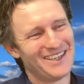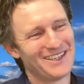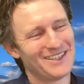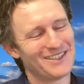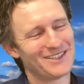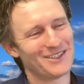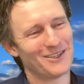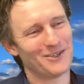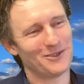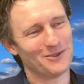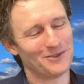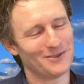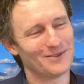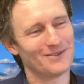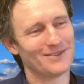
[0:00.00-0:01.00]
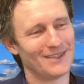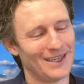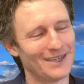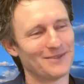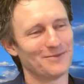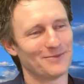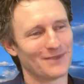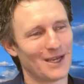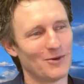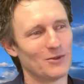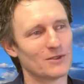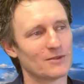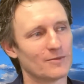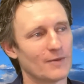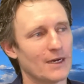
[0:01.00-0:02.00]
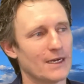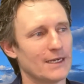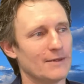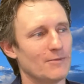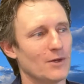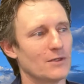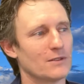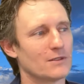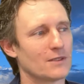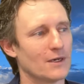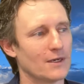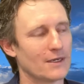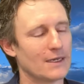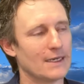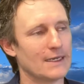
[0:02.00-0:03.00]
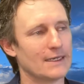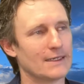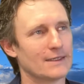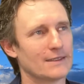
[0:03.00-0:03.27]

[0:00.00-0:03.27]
So, yeah, that was my most startling